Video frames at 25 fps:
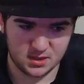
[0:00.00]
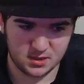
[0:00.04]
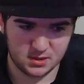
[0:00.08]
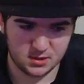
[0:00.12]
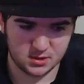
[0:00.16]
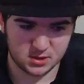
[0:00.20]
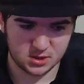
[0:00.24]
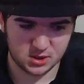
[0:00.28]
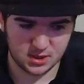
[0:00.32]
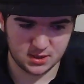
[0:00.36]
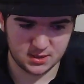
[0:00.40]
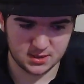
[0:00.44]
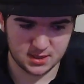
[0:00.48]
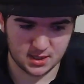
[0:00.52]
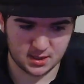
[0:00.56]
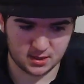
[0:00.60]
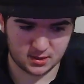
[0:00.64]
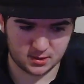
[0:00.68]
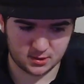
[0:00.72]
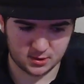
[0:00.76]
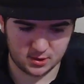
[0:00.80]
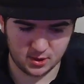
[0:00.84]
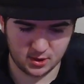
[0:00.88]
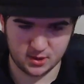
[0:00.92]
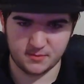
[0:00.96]
She's a
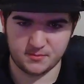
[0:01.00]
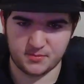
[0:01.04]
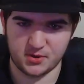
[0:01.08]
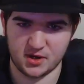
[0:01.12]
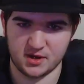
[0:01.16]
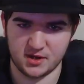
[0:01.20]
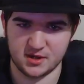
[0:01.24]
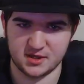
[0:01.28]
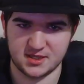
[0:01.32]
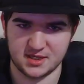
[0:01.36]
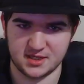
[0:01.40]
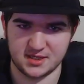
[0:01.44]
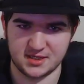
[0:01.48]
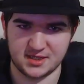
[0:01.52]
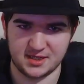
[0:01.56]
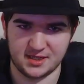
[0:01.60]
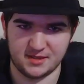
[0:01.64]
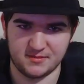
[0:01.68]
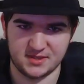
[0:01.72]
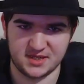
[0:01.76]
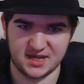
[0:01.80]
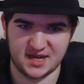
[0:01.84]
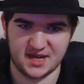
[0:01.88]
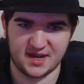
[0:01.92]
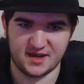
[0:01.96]
good person
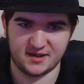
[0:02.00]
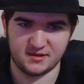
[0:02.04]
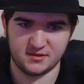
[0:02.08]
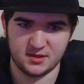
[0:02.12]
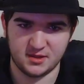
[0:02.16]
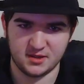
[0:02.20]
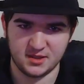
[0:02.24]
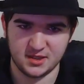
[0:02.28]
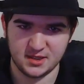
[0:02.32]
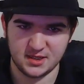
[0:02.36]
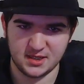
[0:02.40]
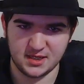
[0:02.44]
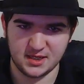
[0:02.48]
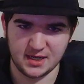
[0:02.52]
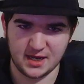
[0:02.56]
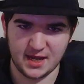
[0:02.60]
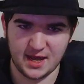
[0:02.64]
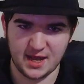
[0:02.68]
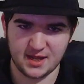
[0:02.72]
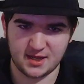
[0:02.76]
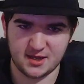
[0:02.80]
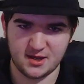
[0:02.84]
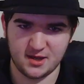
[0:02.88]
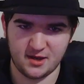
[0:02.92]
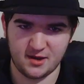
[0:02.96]
deep down, and
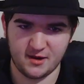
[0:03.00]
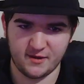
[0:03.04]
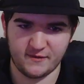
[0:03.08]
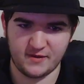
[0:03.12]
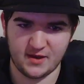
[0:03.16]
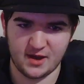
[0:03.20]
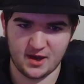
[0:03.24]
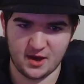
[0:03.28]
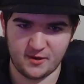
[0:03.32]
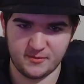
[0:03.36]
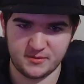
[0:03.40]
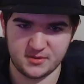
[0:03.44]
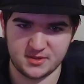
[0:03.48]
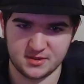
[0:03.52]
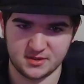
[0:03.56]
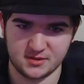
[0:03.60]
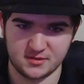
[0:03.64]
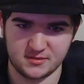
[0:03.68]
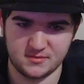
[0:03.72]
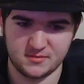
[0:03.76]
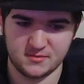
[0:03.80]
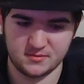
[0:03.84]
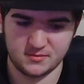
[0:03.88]
I could have helped her.